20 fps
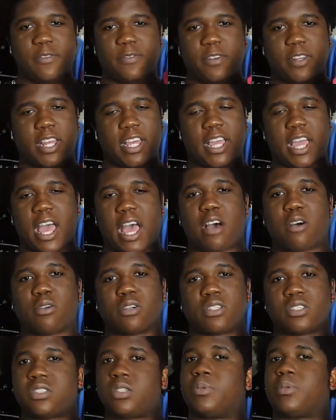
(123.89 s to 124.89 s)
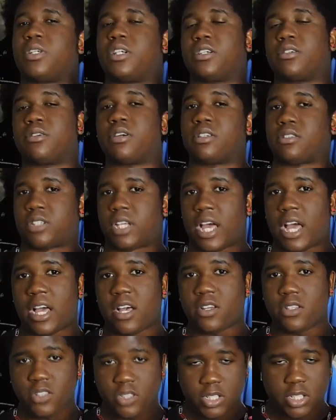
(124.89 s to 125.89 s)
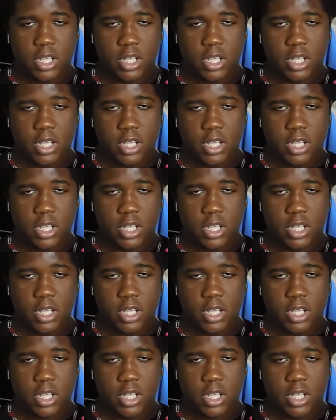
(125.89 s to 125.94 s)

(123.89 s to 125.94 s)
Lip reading: for like an hour or something around the house,